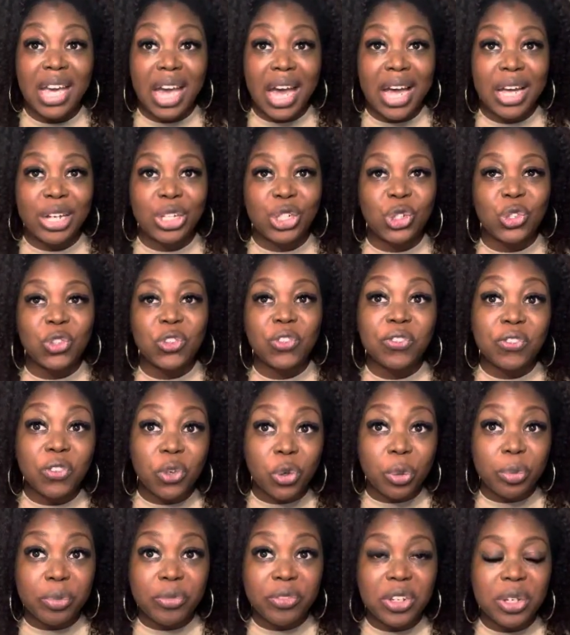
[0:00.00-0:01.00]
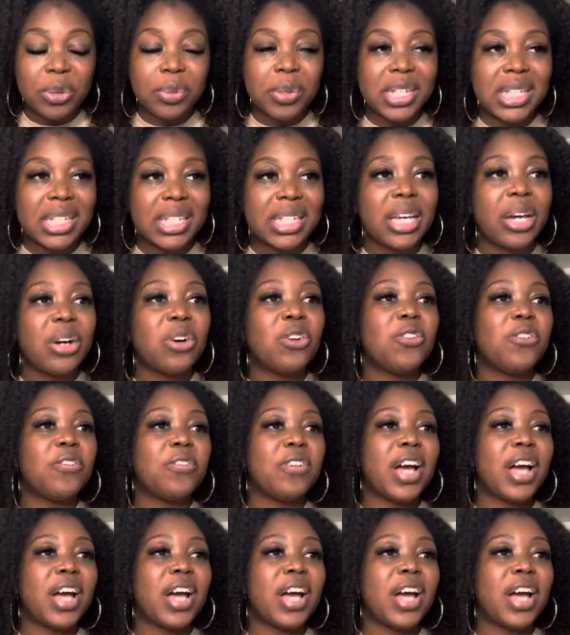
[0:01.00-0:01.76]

actual form view itself,